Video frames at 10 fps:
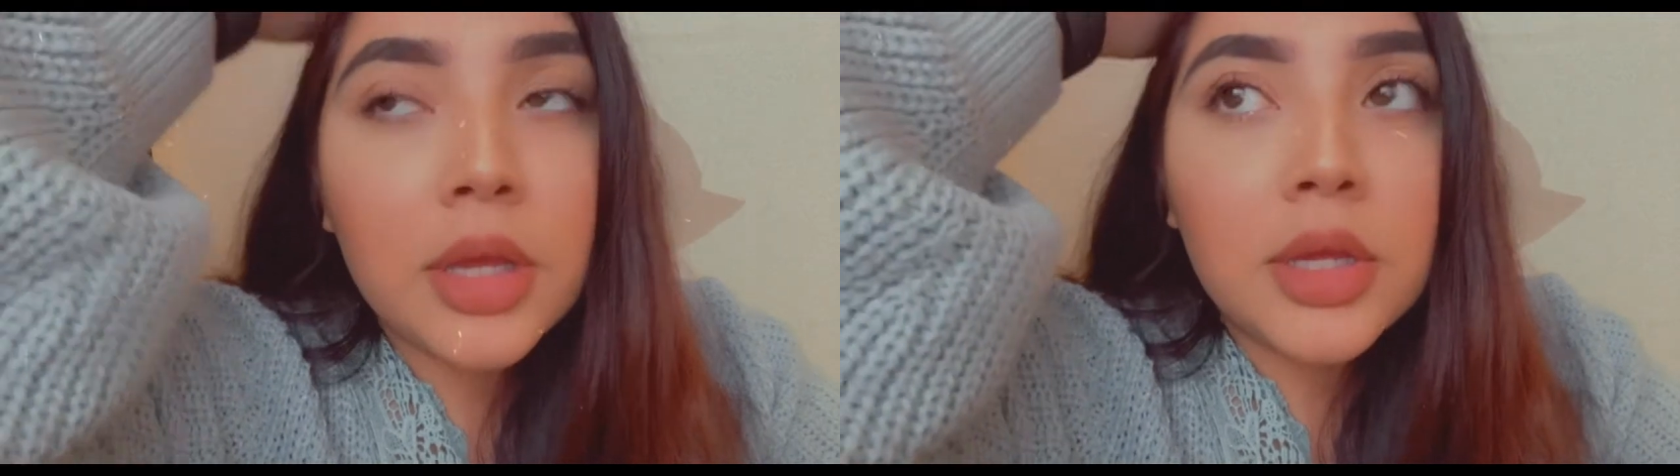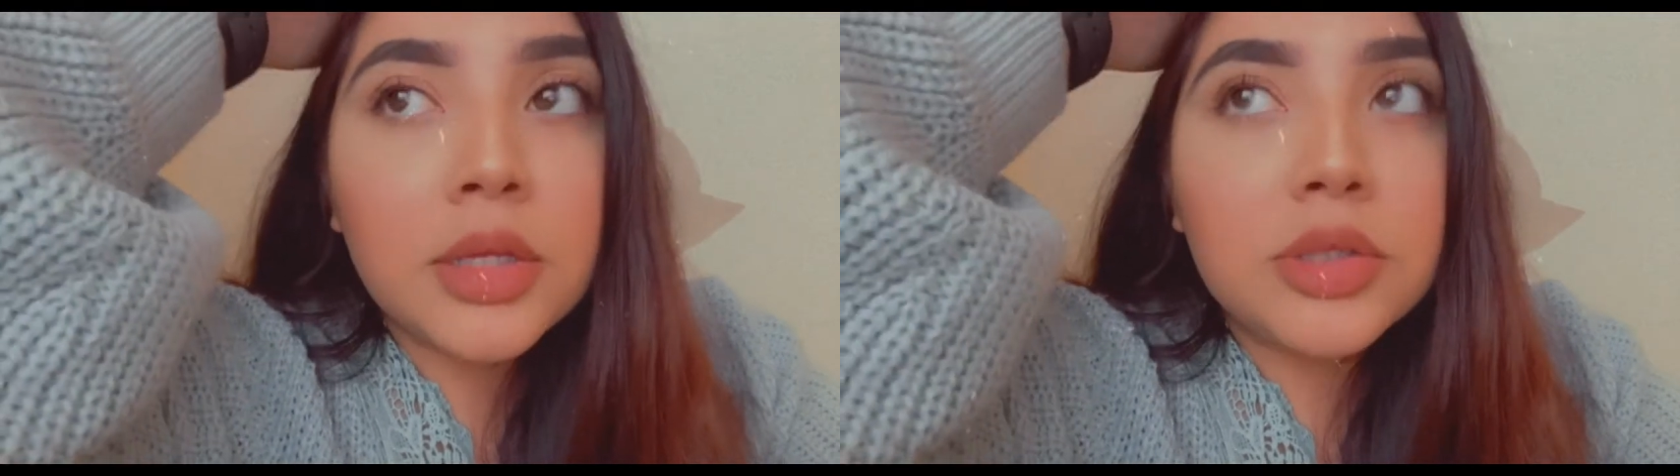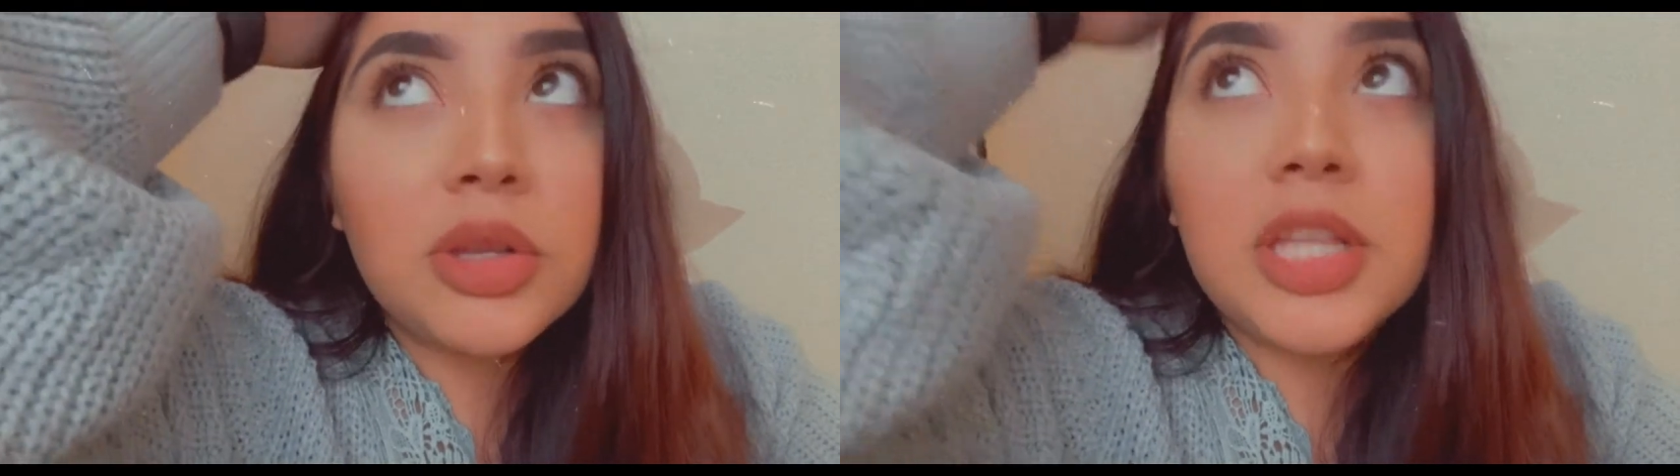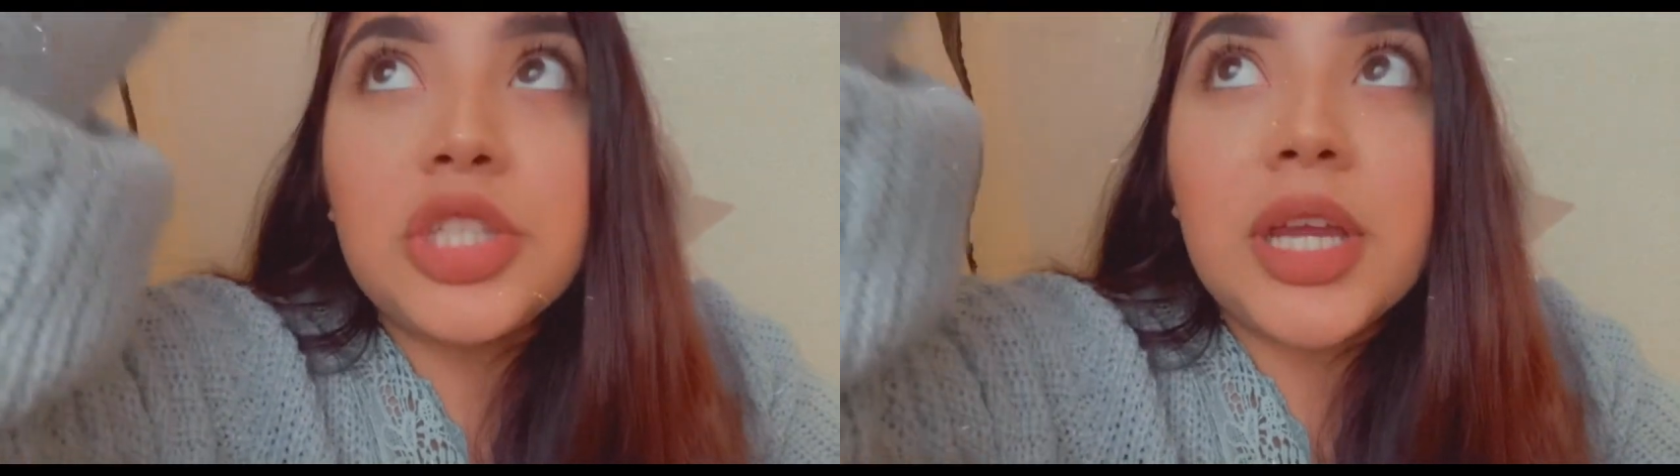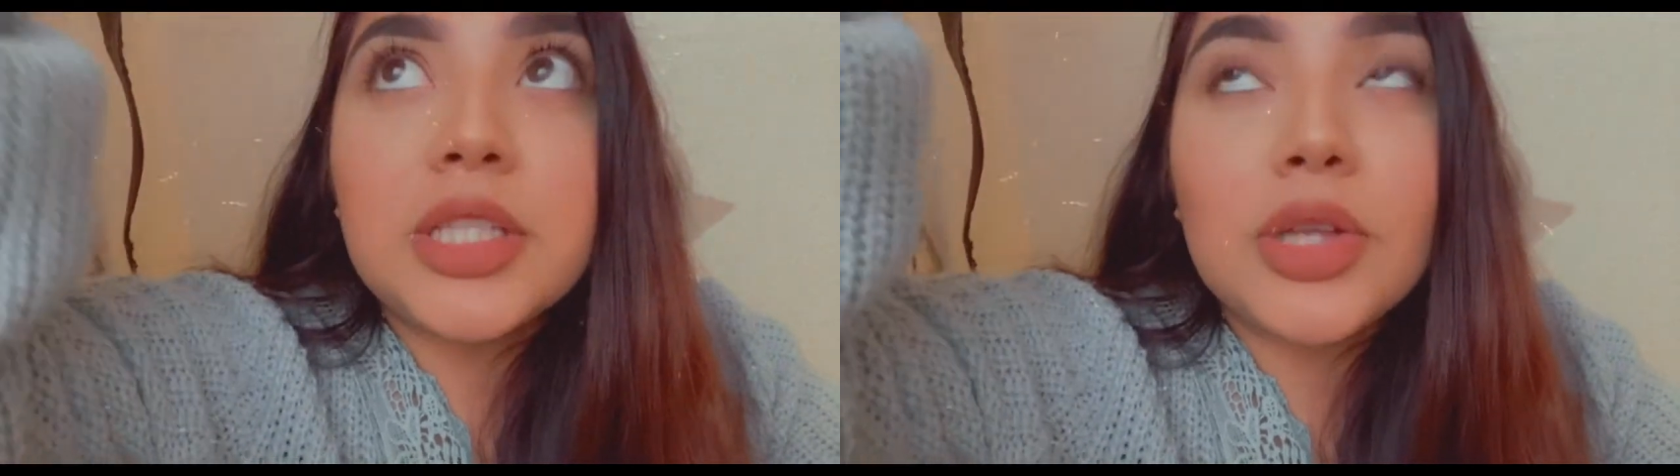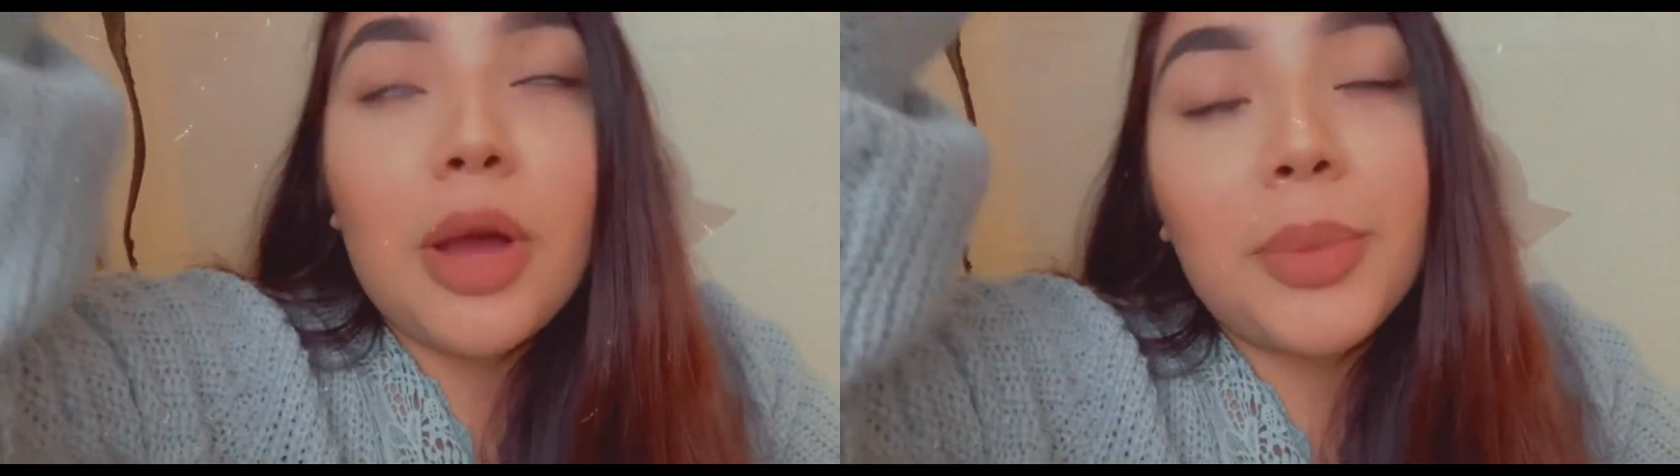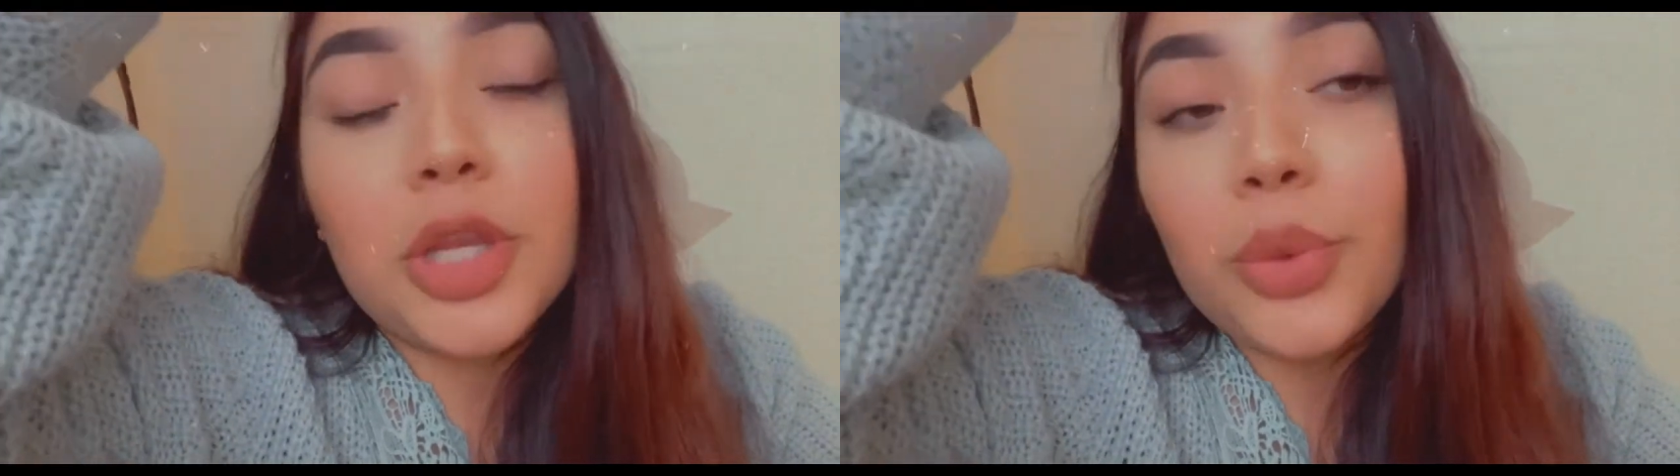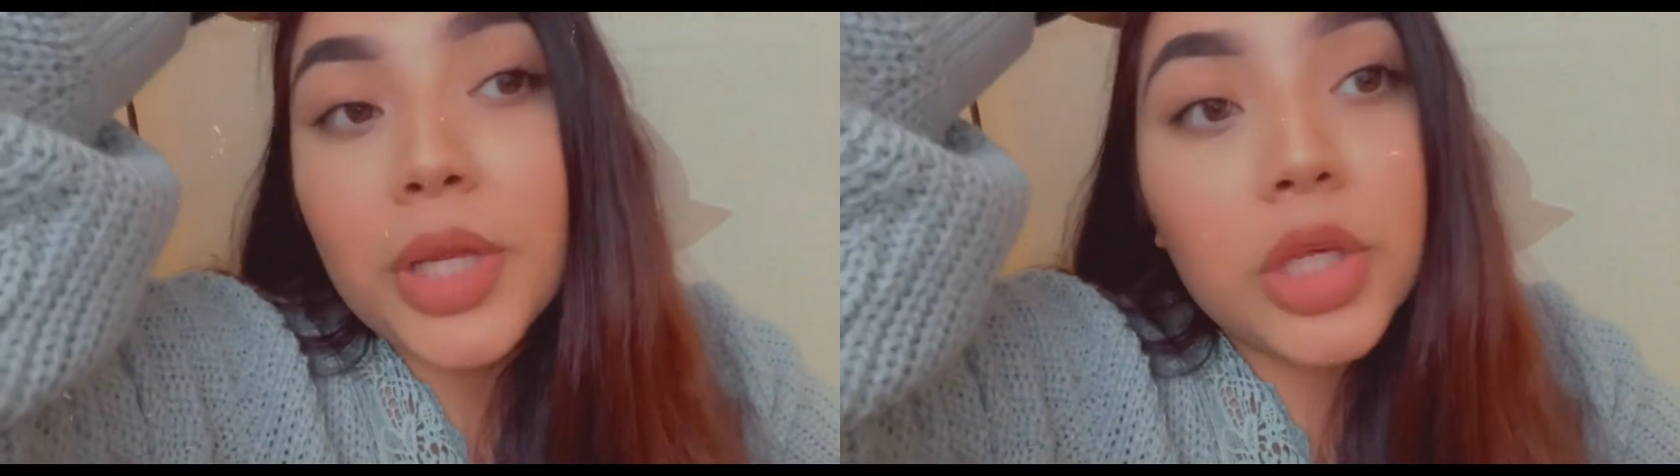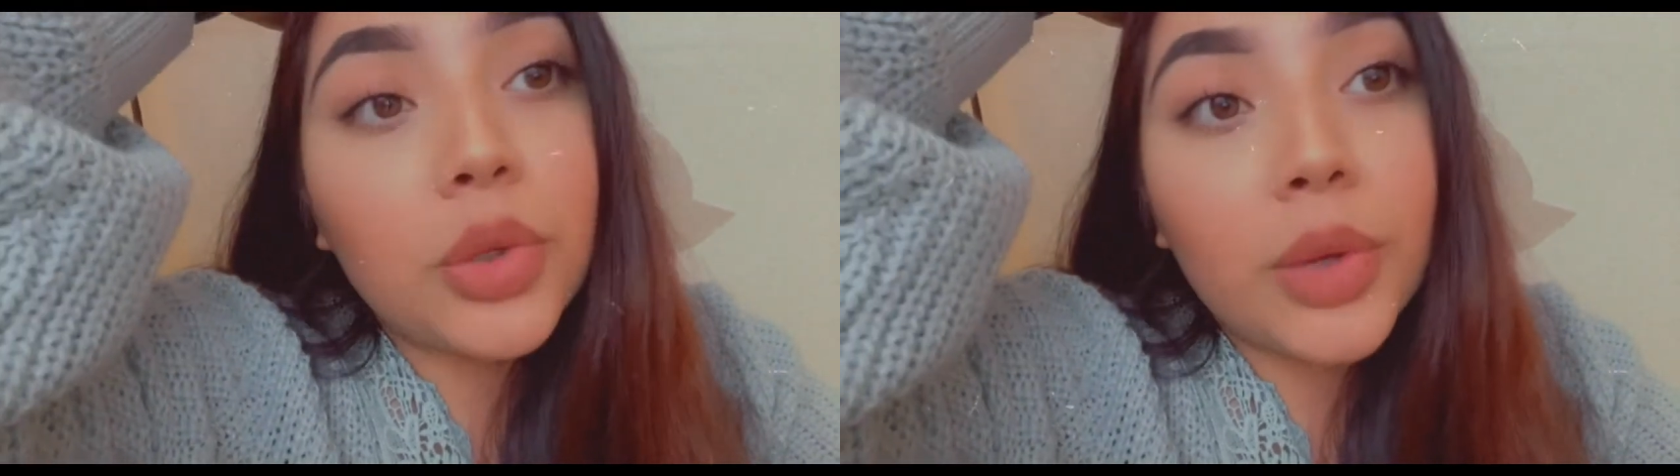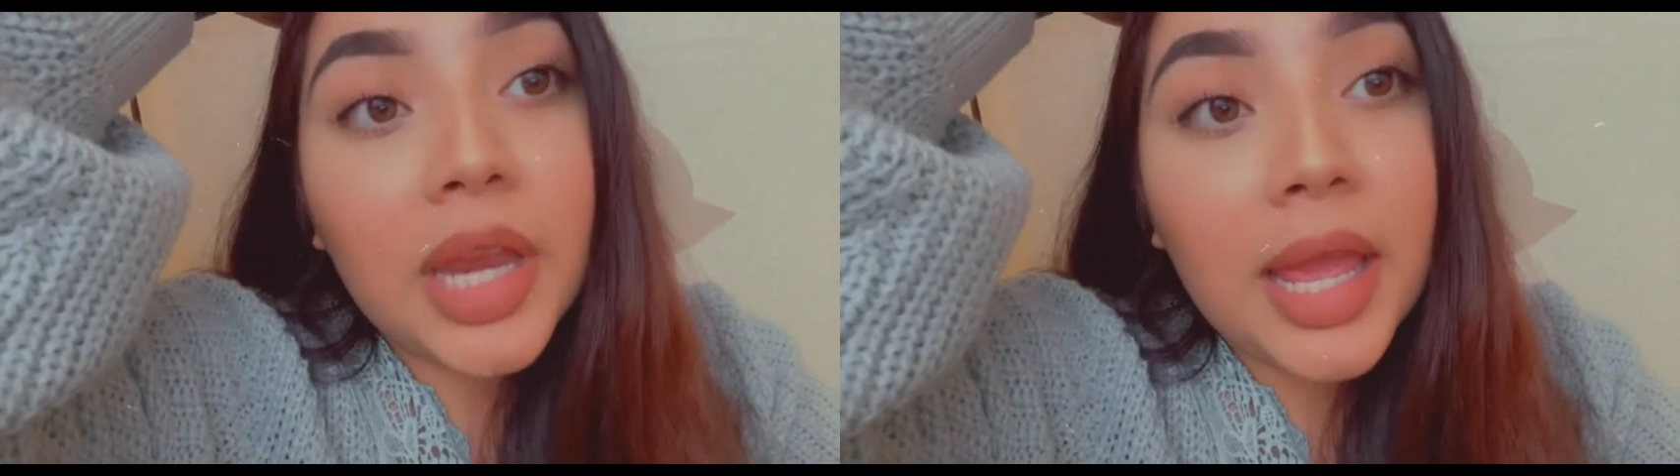to let you guys know I'll be doing a
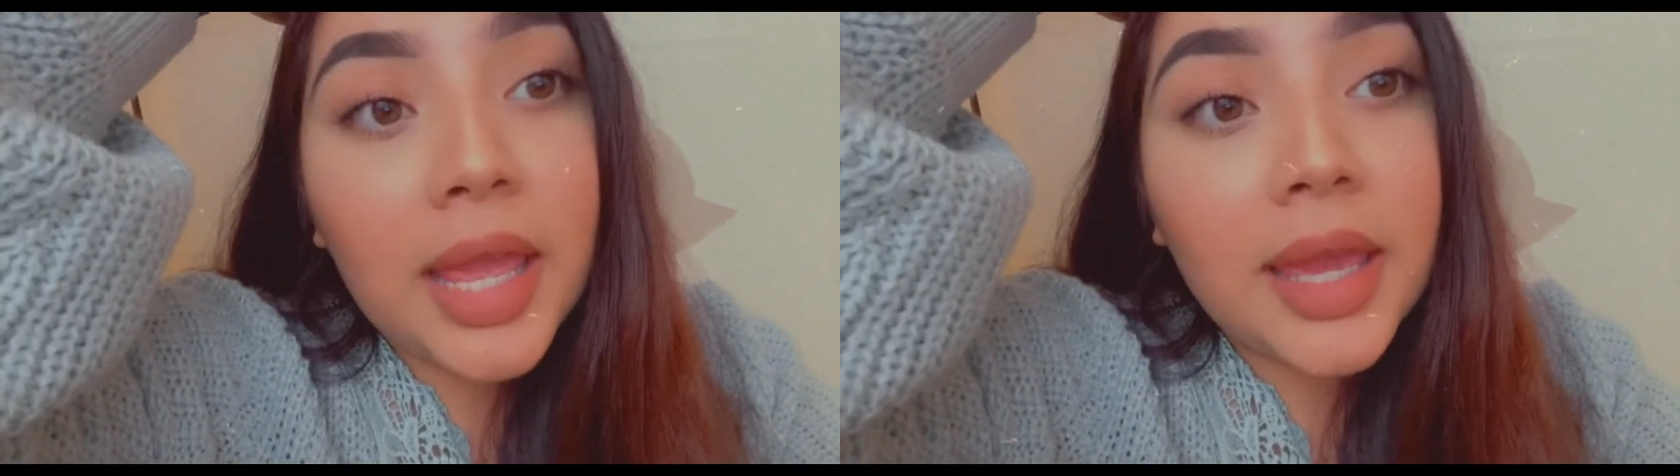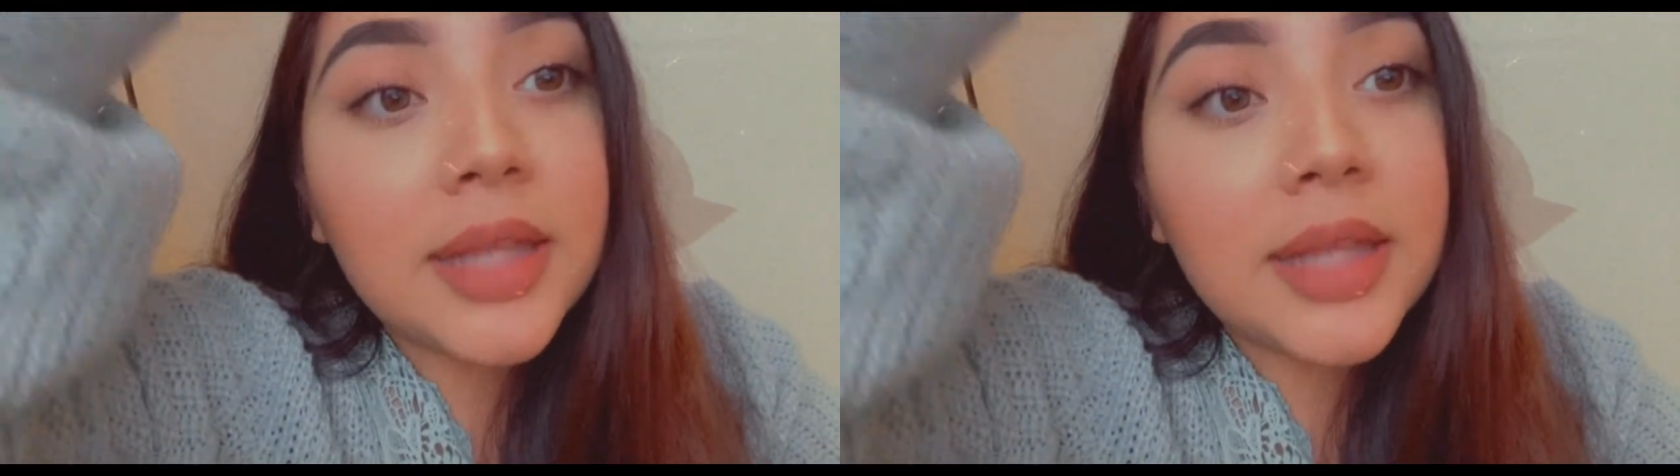Q&A,